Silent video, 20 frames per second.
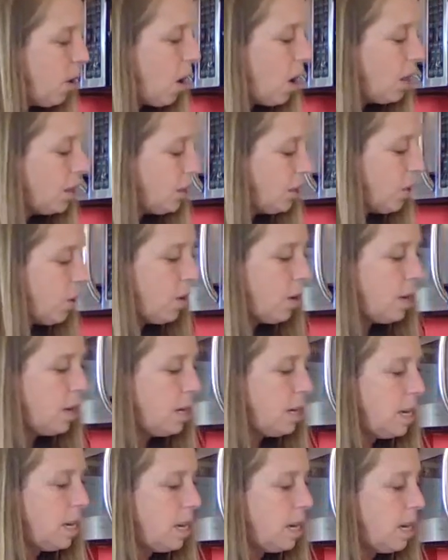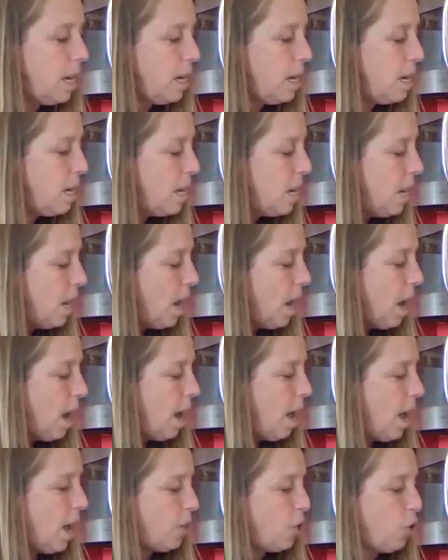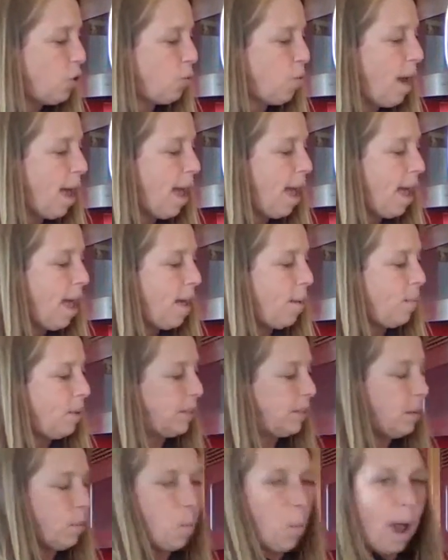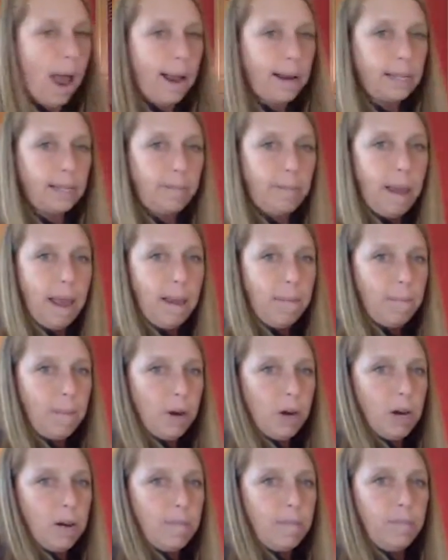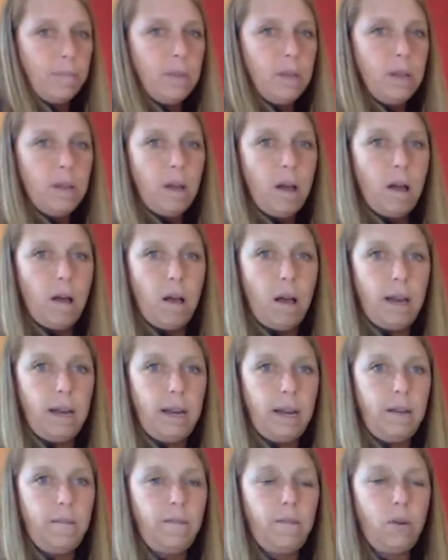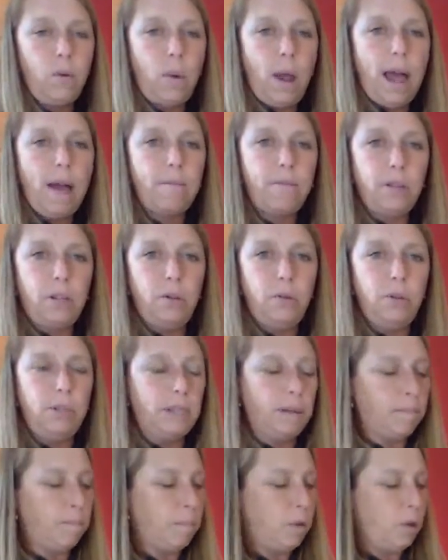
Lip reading: also going to need a tray with some wax paper on it for after you dip